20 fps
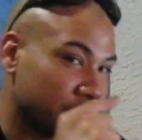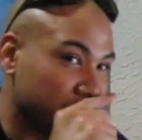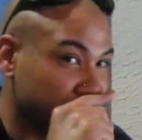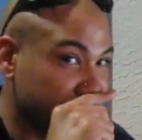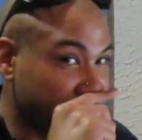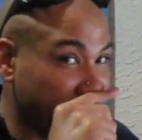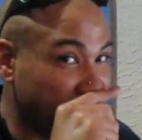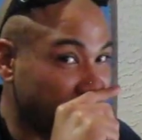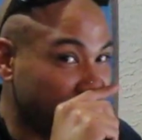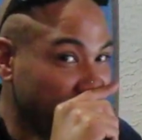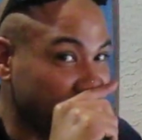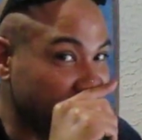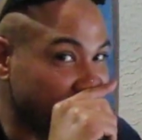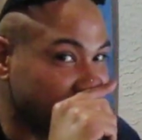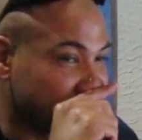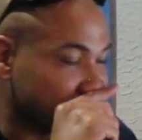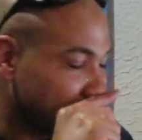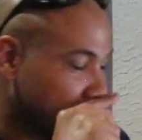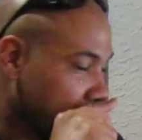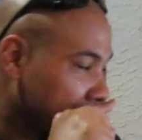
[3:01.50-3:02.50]
the Dre
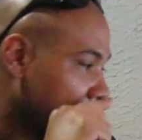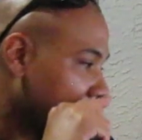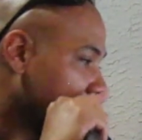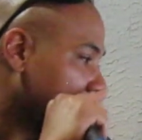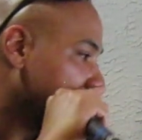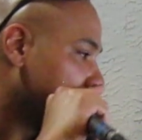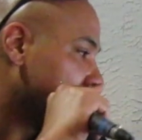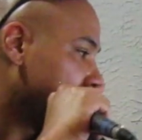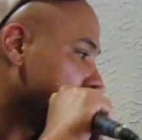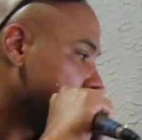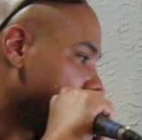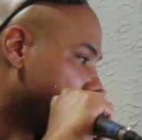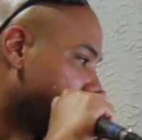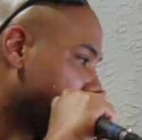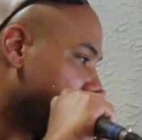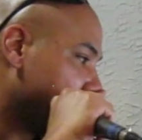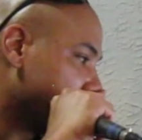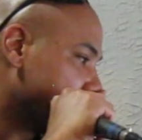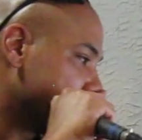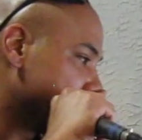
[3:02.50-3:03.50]
Beats,
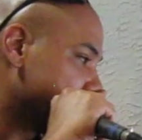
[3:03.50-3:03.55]
but